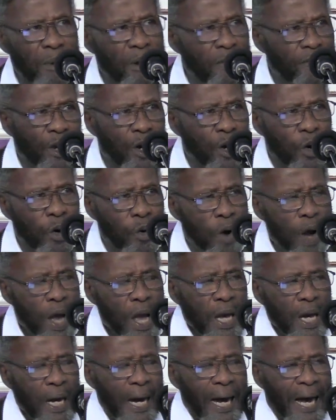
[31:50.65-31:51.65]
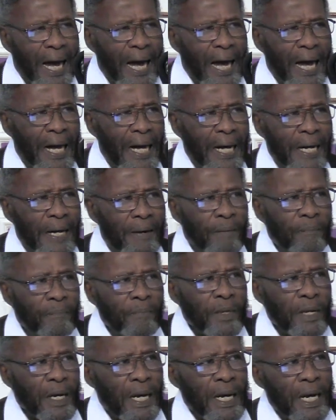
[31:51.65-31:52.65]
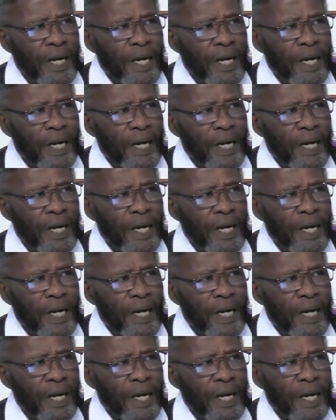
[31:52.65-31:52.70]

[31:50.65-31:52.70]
Some of you uh,